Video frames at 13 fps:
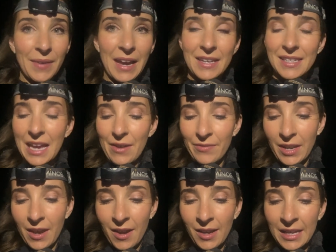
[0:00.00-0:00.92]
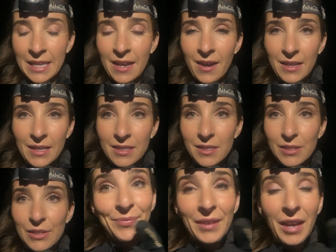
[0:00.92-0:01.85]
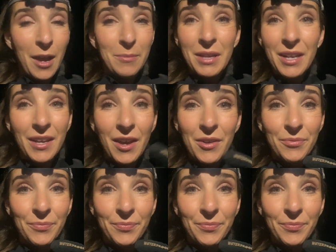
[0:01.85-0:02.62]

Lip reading: and have an early night. I'm gonna go.